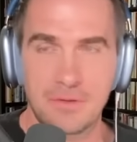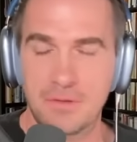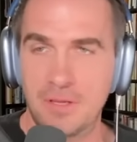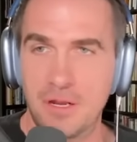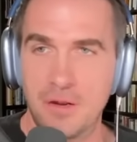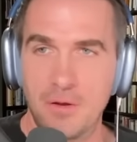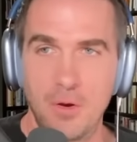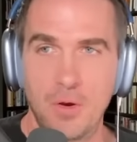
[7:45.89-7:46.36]

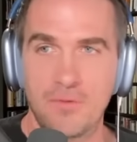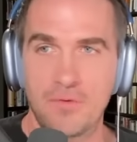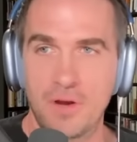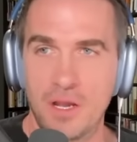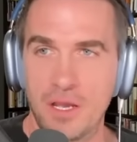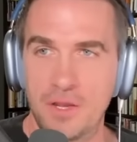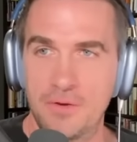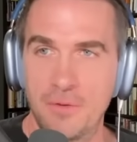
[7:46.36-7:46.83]
you know, over
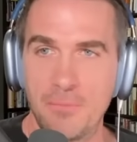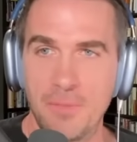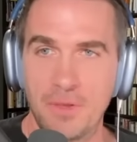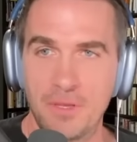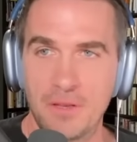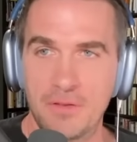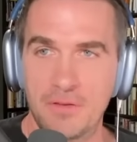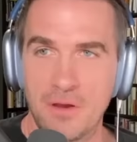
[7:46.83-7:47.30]
$100
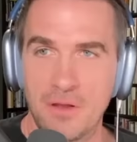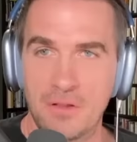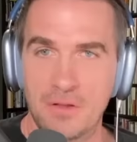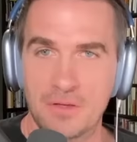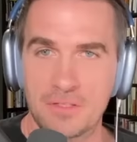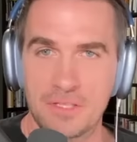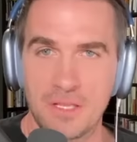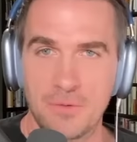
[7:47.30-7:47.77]
million
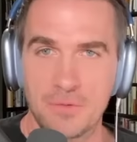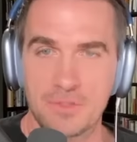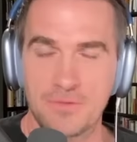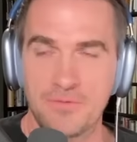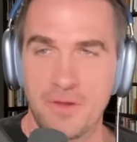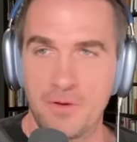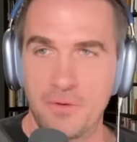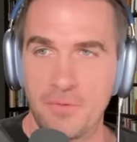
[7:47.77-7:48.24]
that was
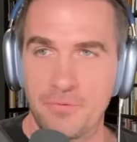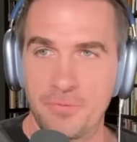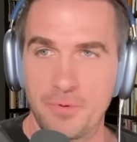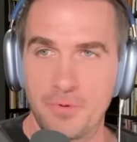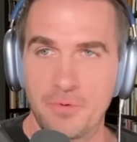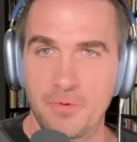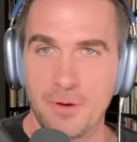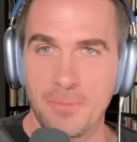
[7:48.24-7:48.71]
funneled
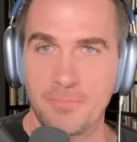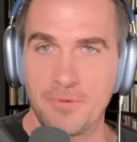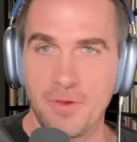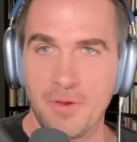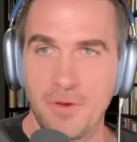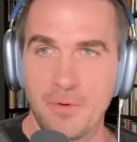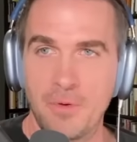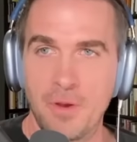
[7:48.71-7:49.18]
through
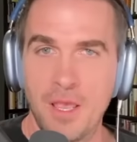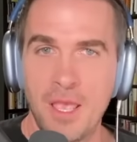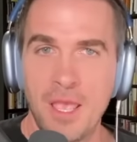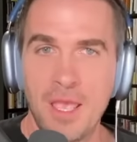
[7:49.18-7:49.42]
crypto.